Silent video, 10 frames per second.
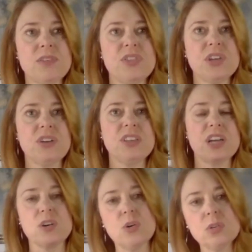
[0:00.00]
a theory that
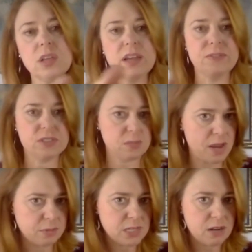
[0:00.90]
your whole life is
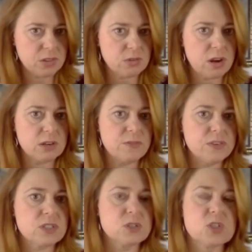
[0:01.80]
mapped out throughout your
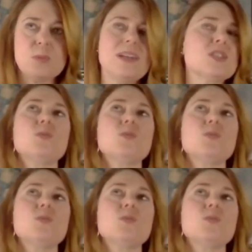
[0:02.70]
physical space.